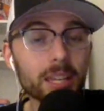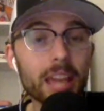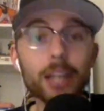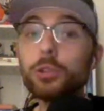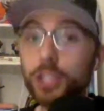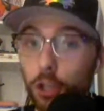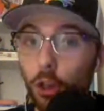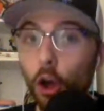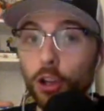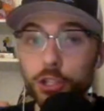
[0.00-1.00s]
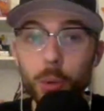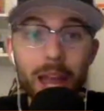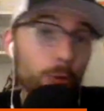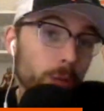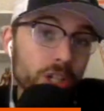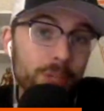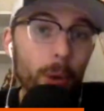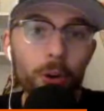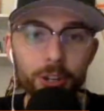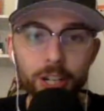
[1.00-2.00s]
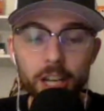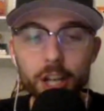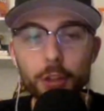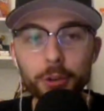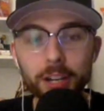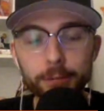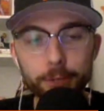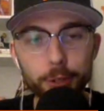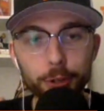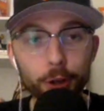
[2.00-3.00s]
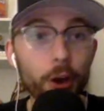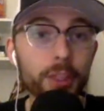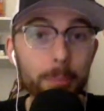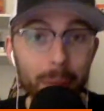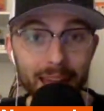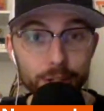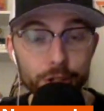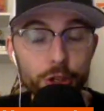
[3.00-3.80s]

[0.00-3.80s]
and you still also had Richie Martin, another infielder, on the bench.